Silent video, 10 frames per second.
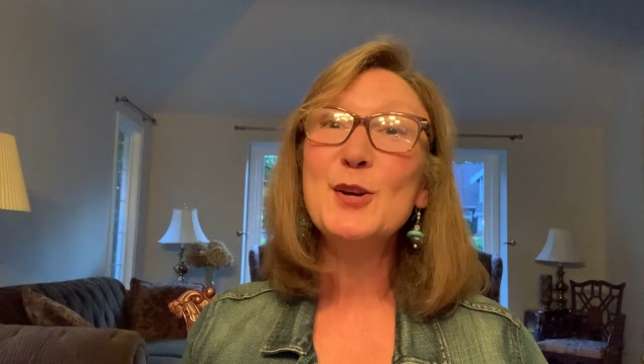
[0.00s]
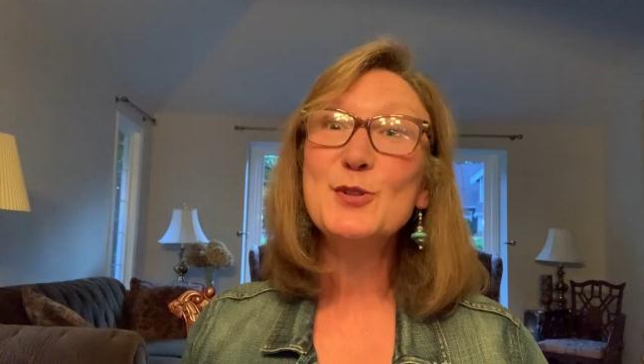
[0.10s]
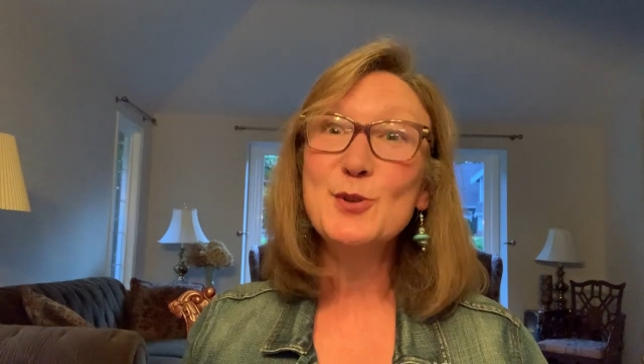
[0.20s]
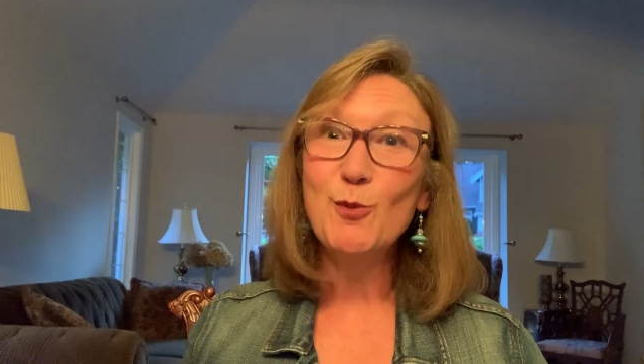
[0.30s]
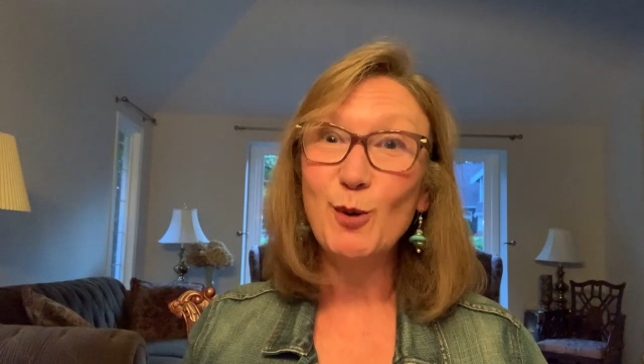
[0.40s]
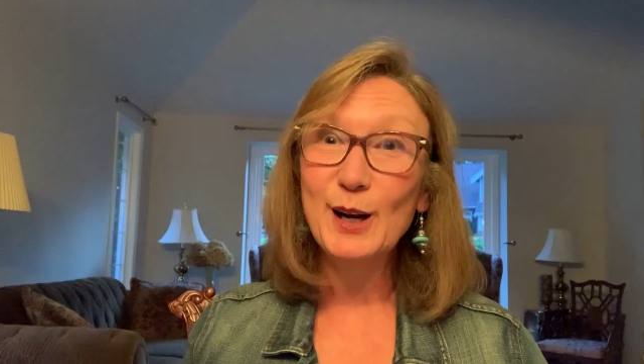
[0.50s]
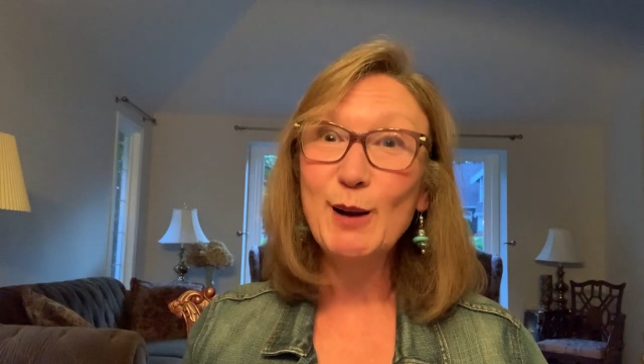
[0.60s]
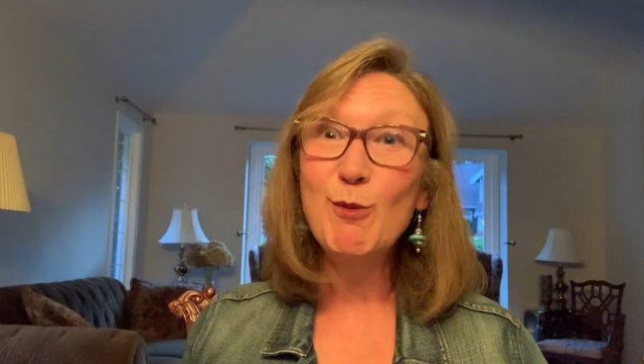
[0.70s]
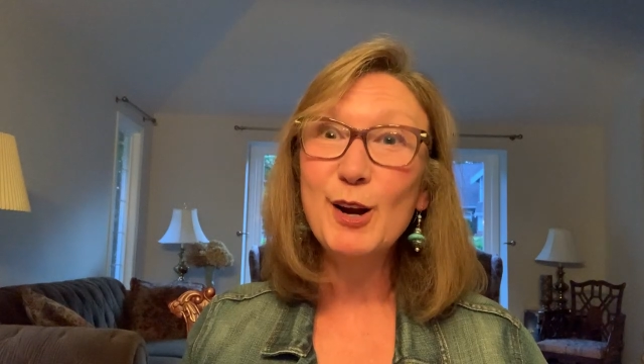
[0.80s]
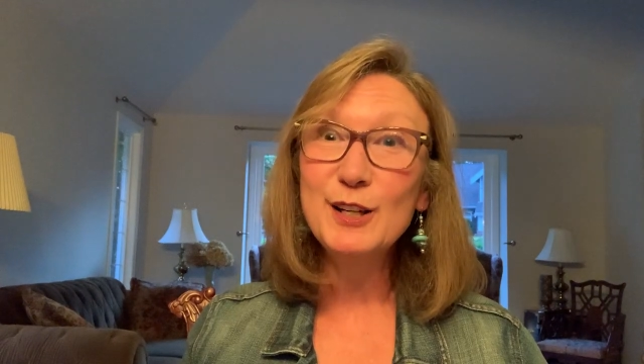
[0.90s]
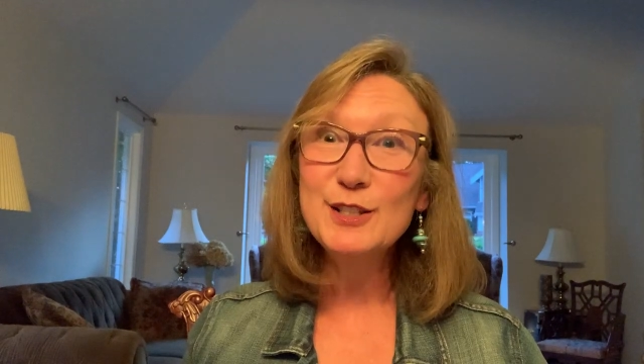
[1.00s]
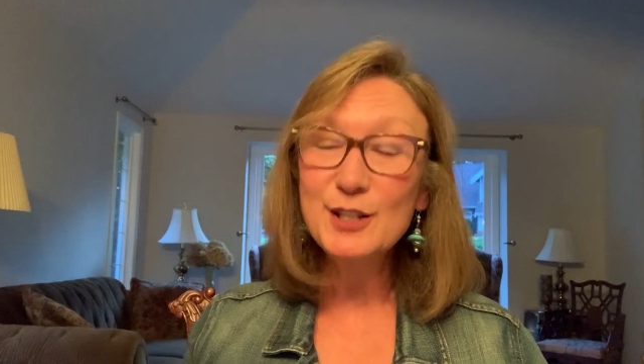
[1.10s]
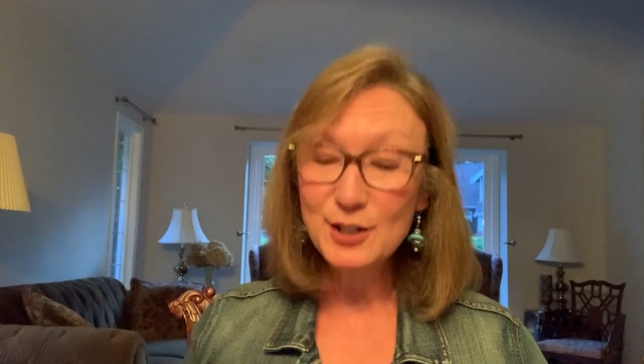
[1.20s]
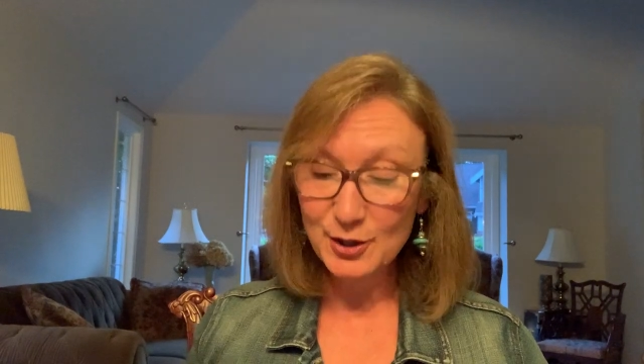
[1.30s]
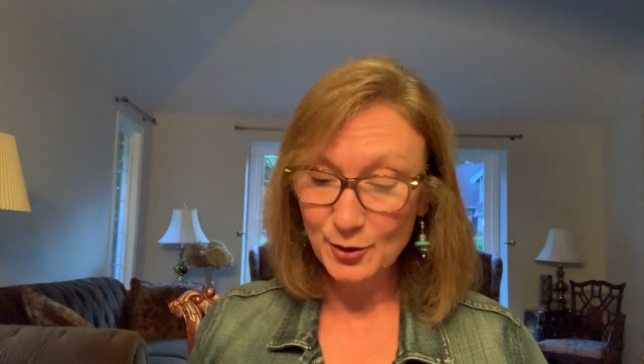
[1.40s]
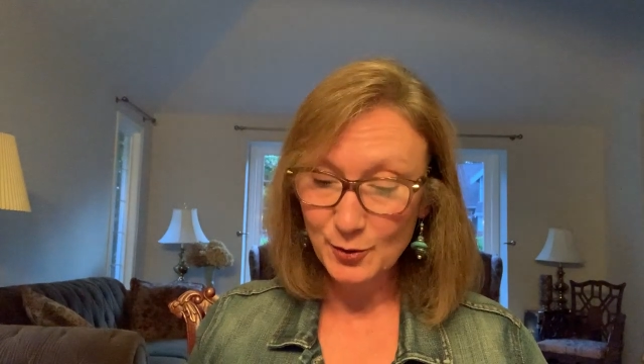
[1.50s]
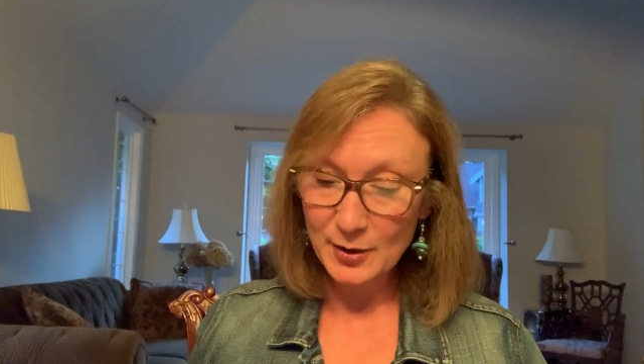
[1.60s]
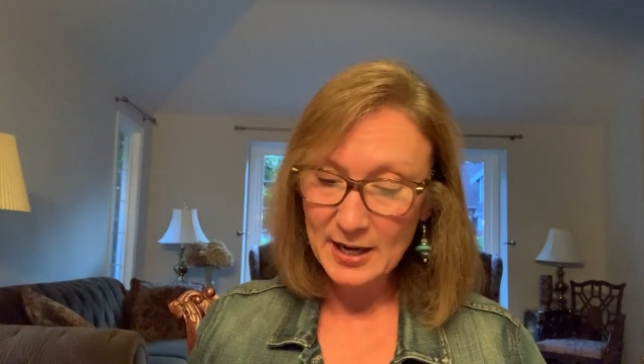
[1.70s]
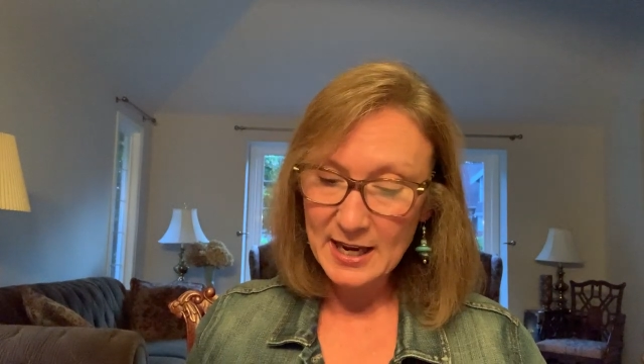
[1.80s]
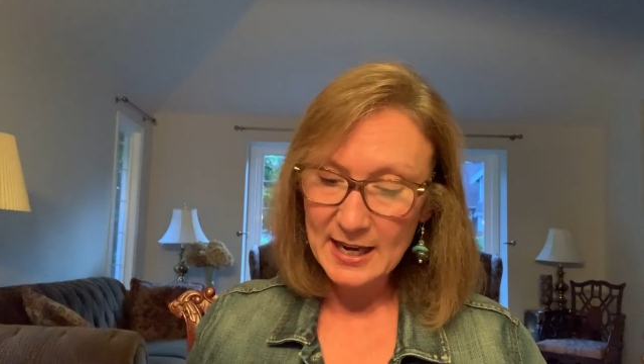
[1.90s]
So what I want you to do
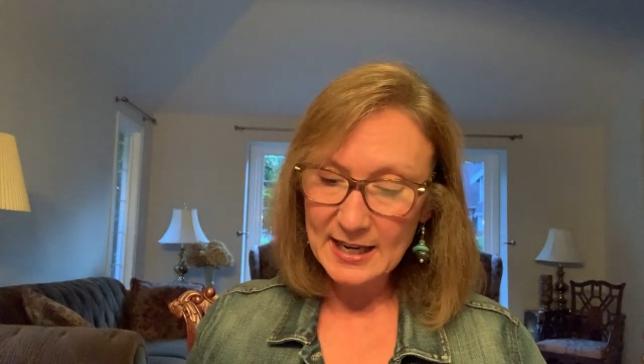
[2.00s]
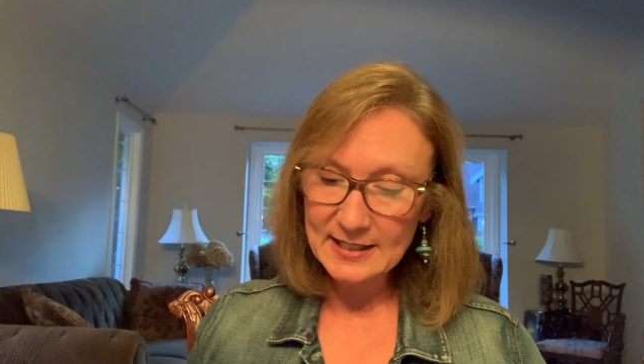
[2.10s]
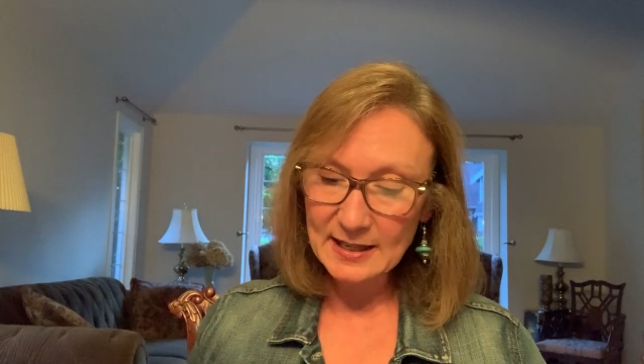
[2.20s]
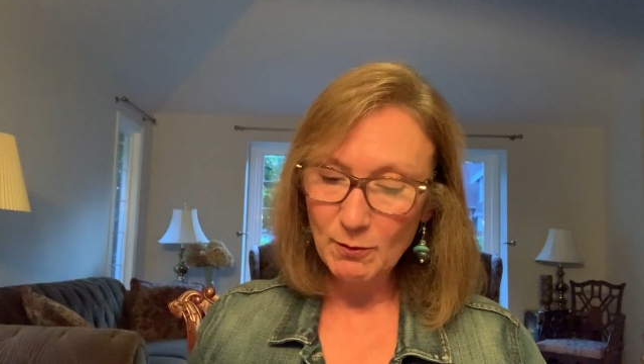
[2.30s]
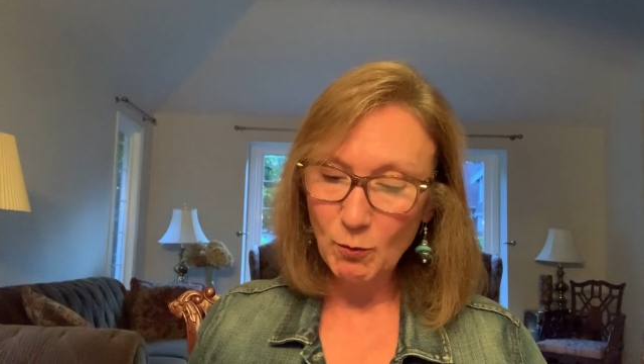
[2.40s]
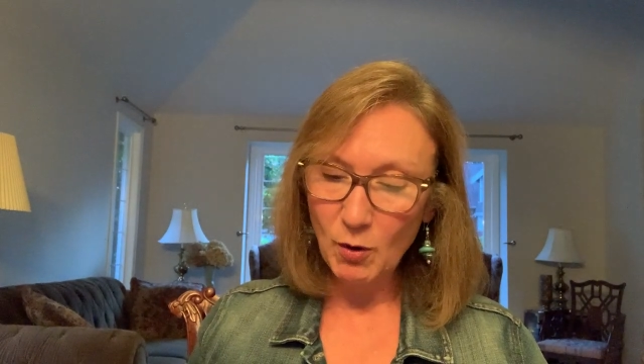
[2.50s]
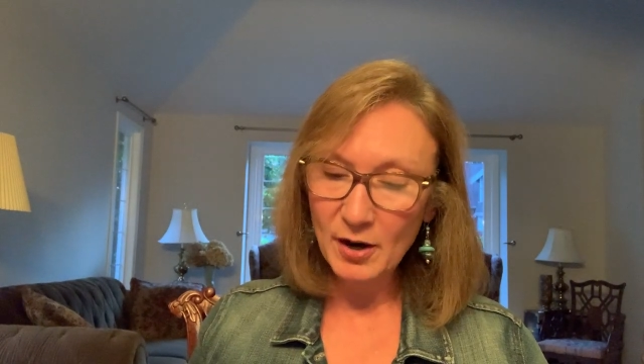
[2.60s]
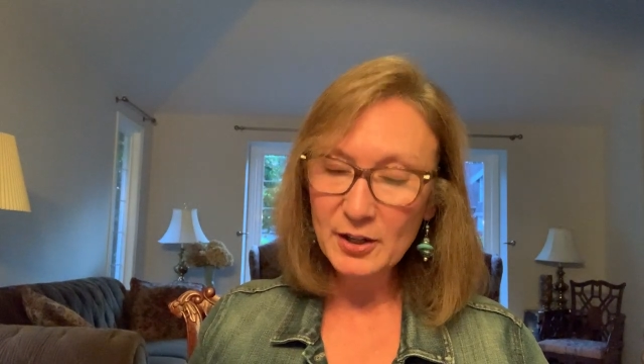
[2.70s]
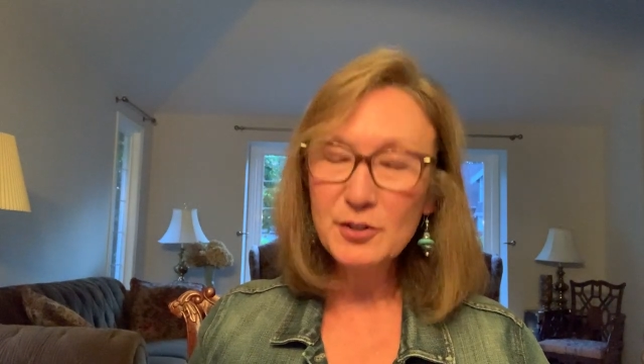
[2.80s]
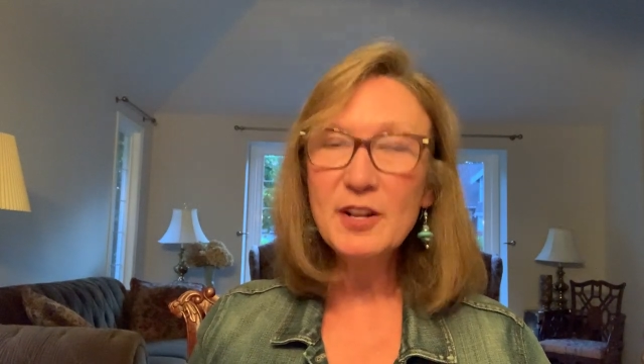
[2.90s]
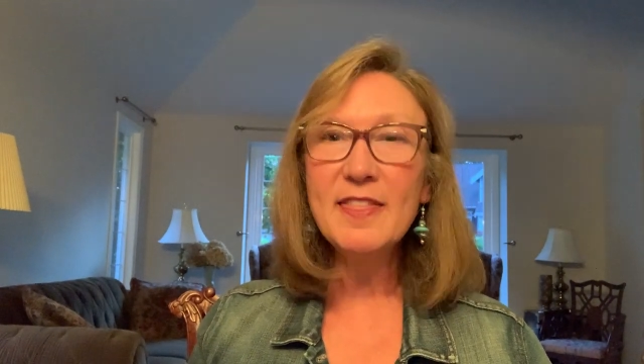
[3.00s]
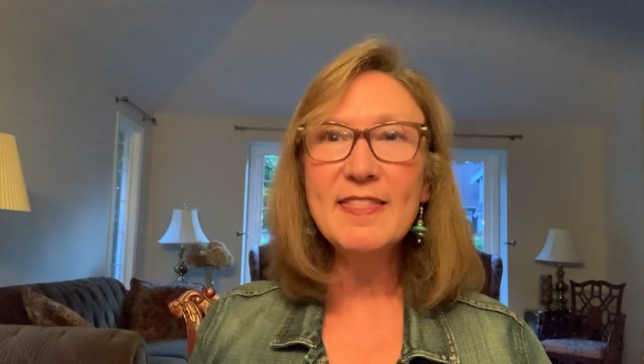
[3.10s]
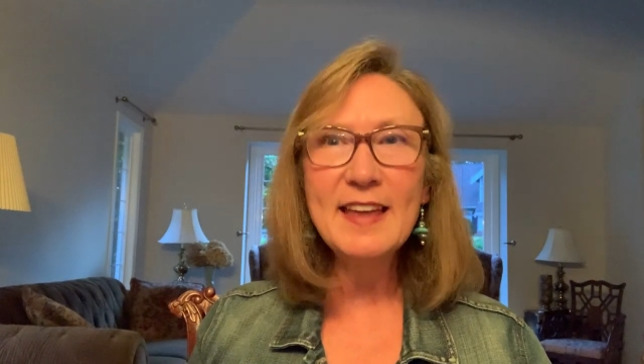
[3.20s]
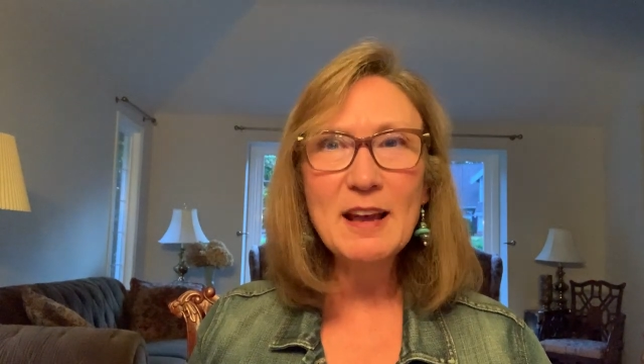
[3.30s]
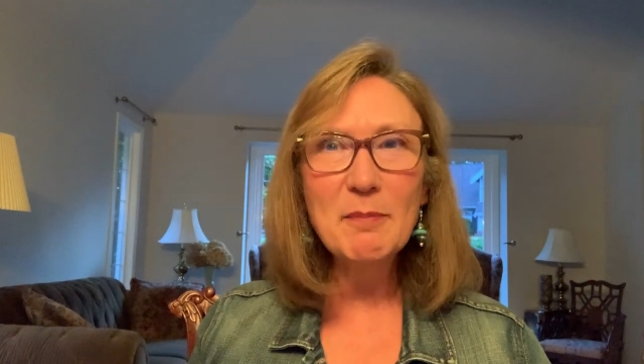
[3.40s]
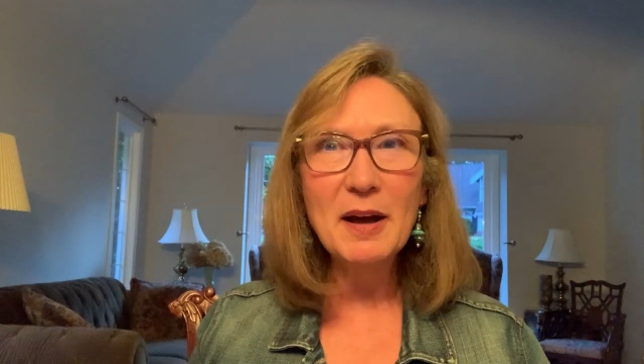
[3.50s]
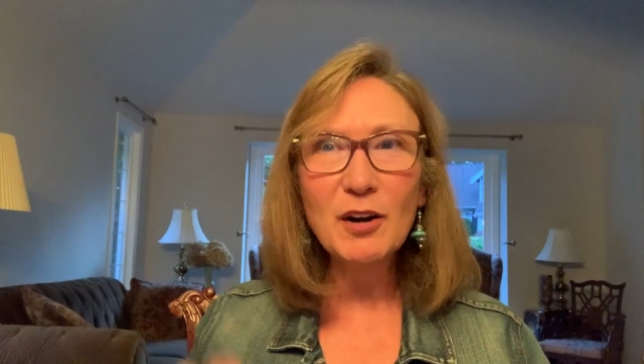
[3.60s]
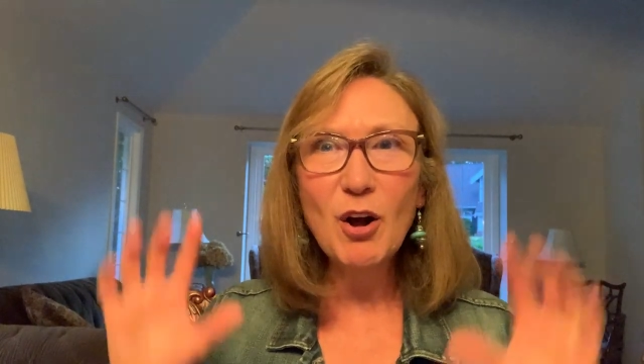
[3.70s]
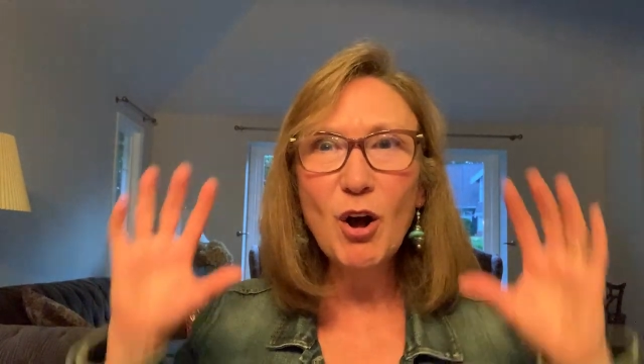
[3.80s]
is I want you to think about